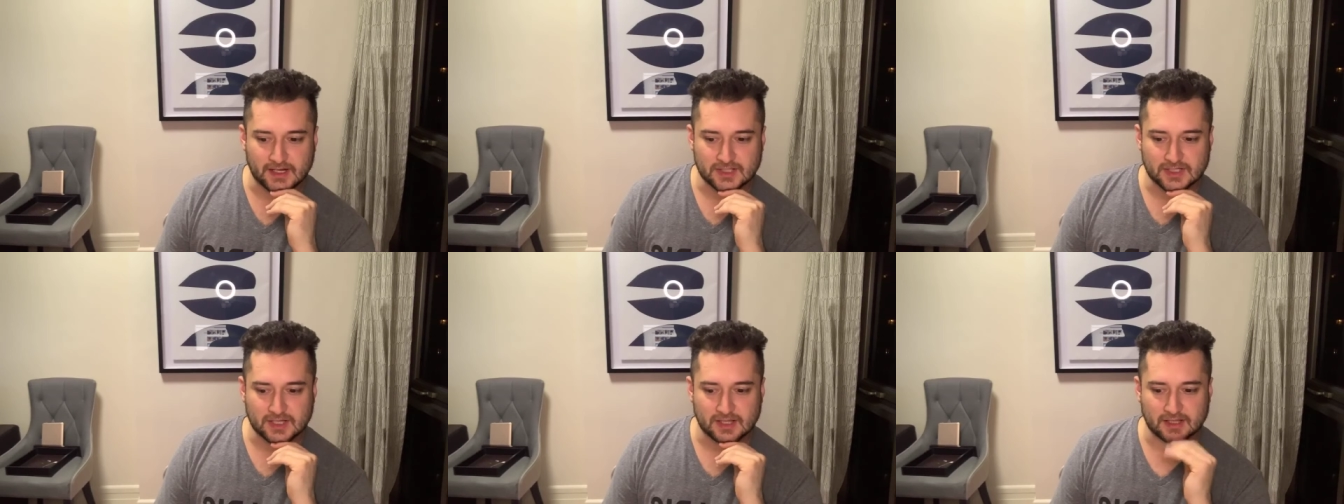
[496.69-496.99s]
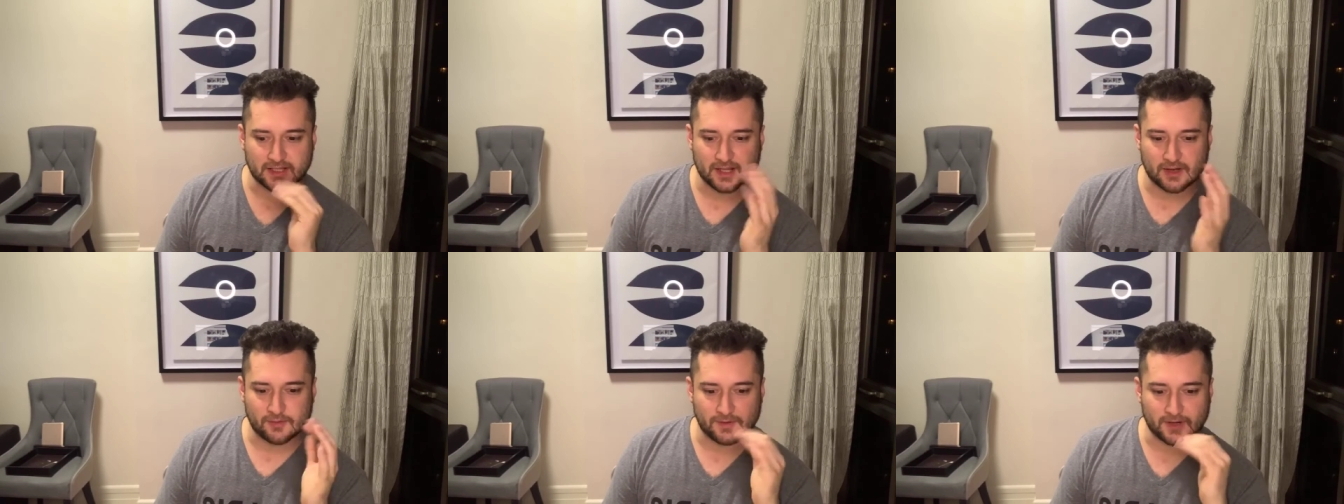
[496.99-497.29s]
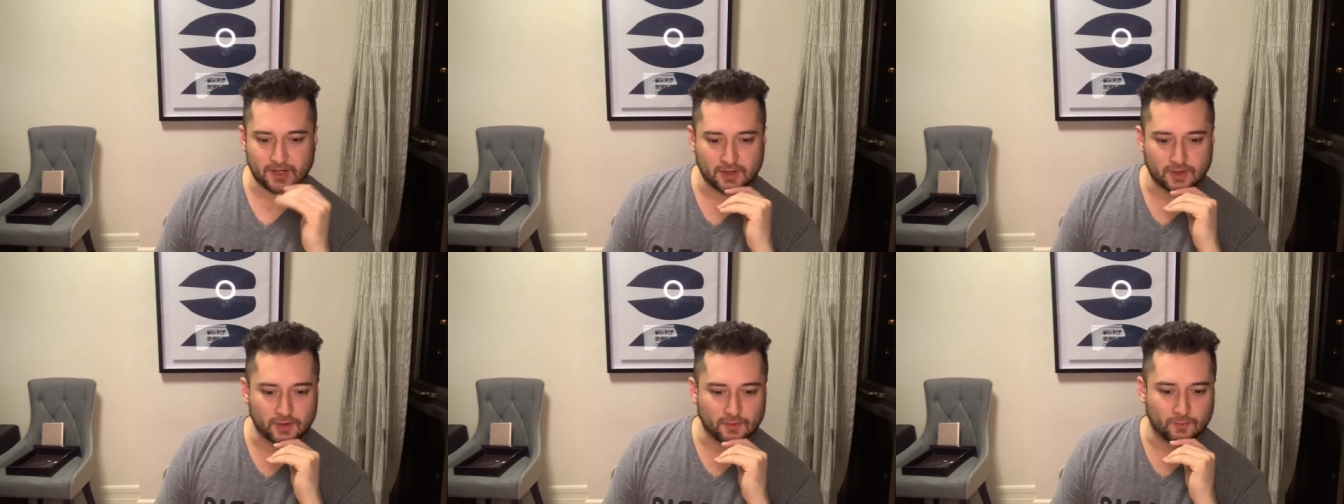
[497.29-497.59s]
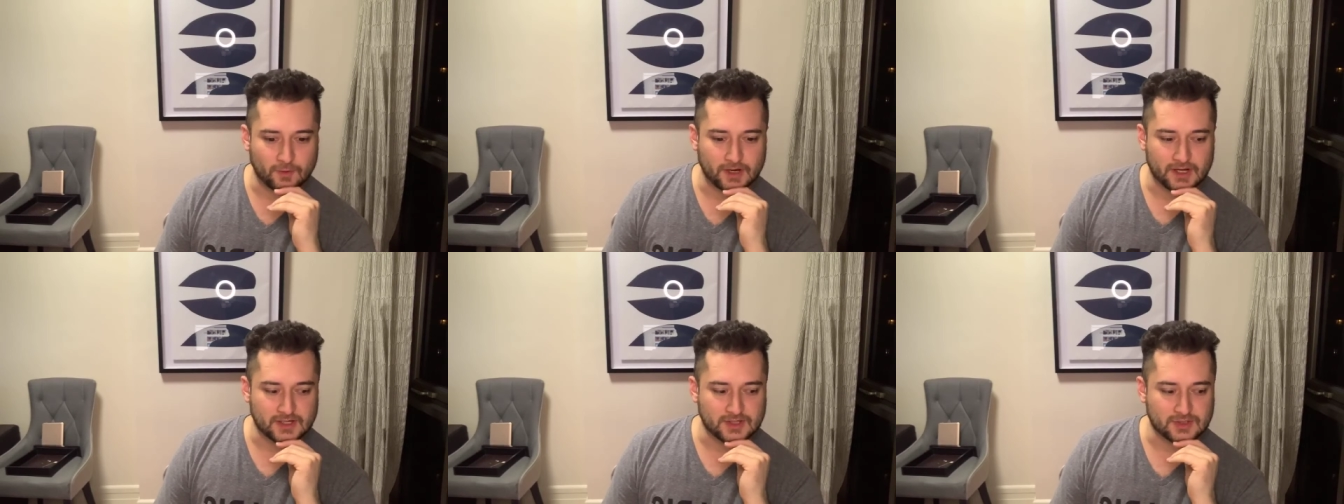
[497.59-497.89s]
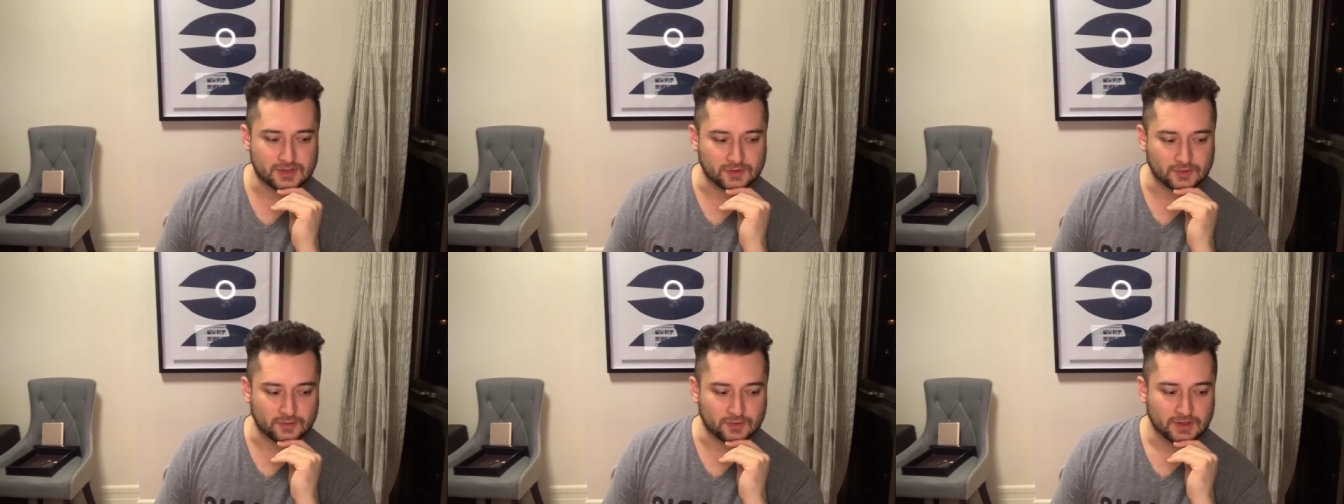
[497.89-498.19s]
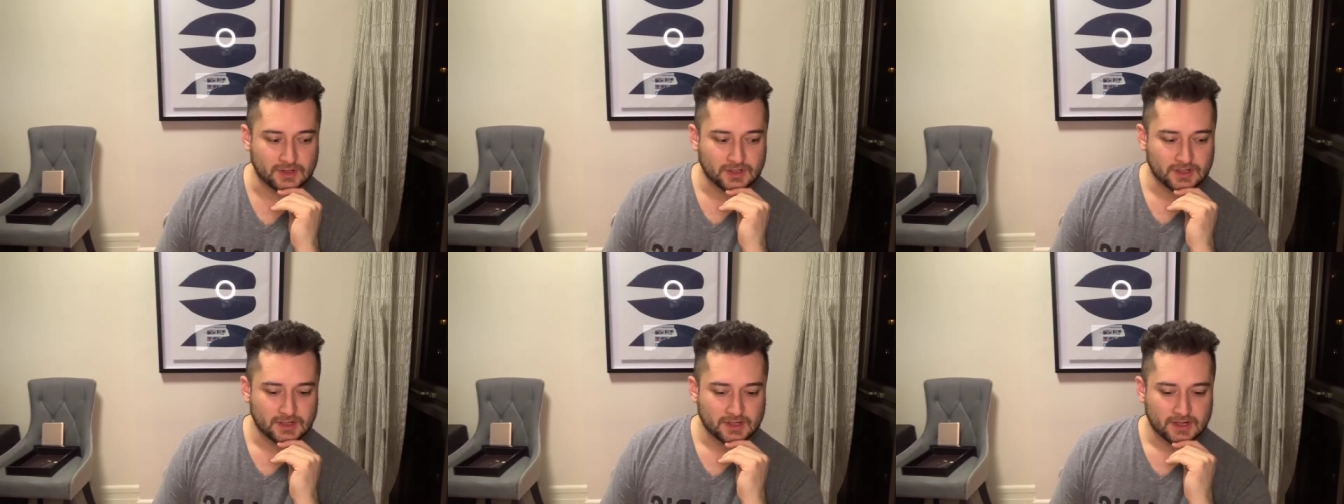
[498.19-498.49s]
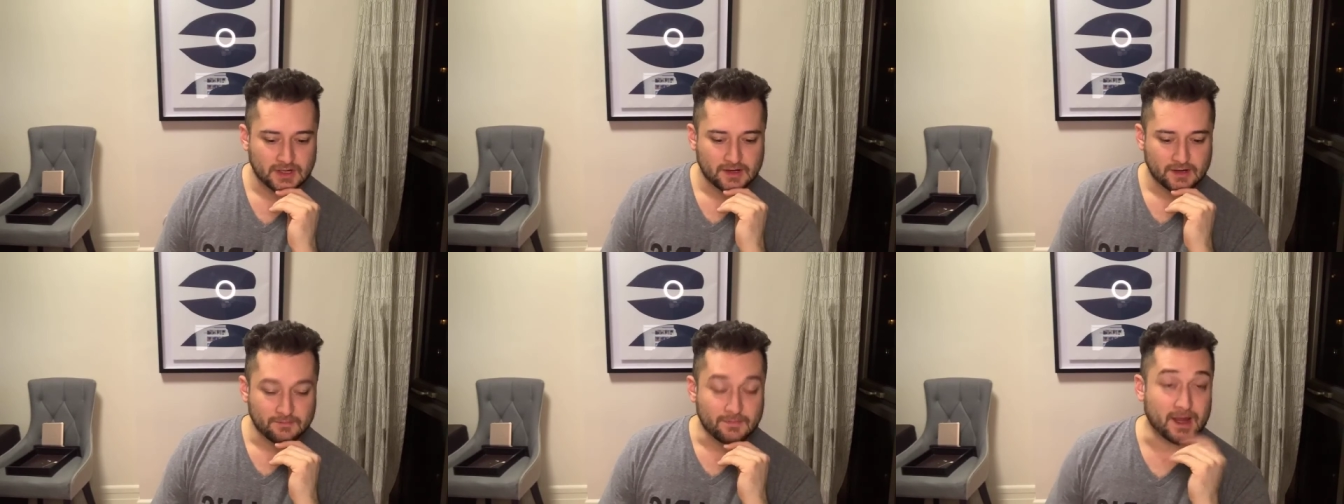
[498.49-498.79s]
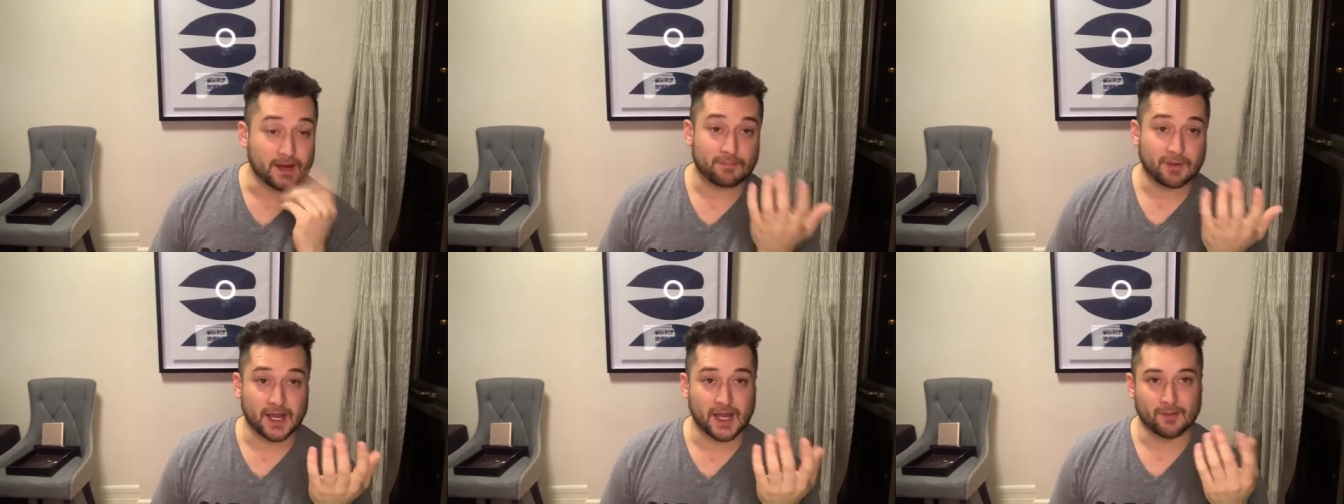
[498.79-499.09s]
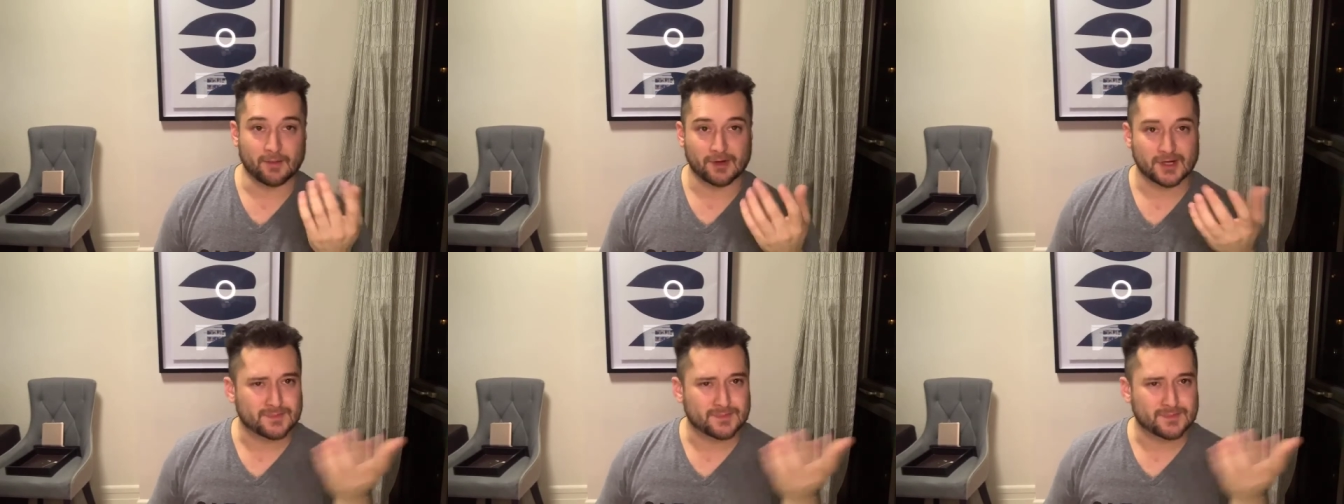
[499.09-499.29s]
I think that would be a good way to make payments.